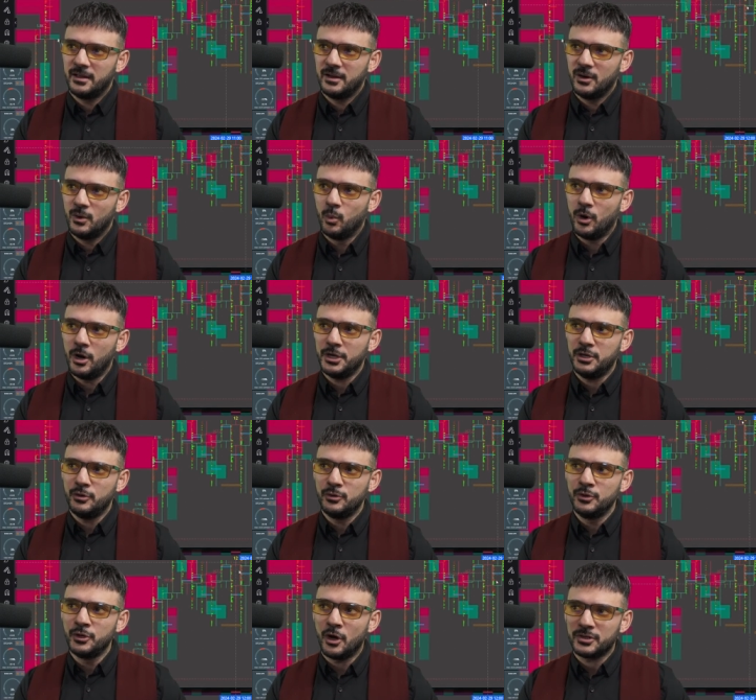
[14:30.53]
What are you
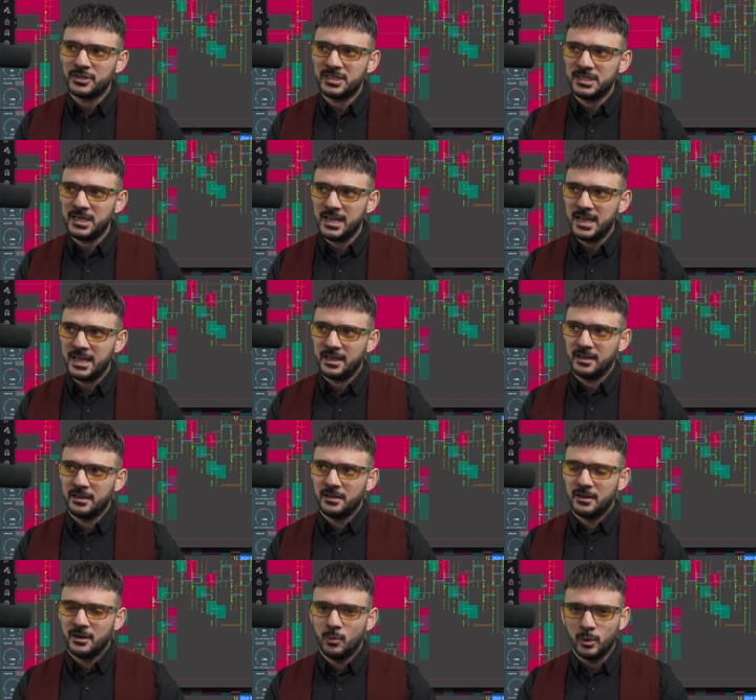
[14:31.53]
not seeing?
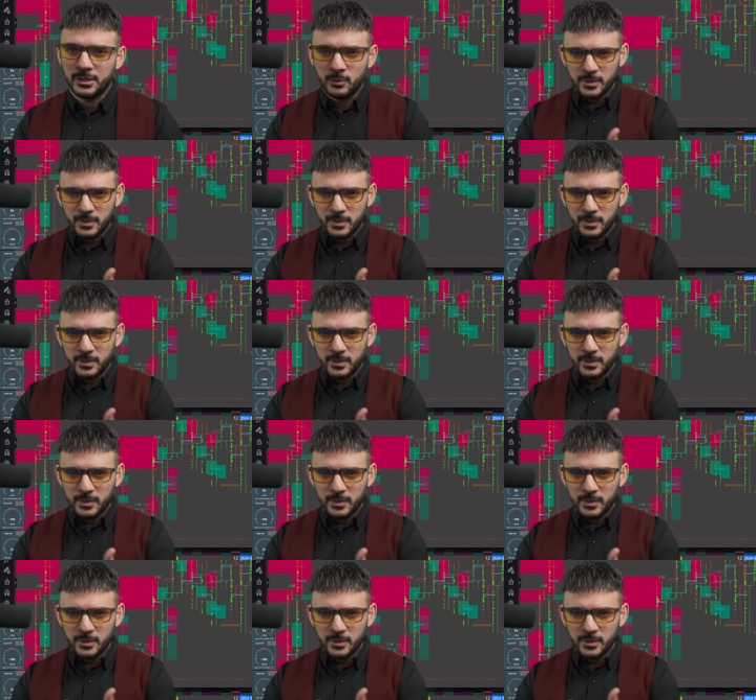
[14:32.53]
What did we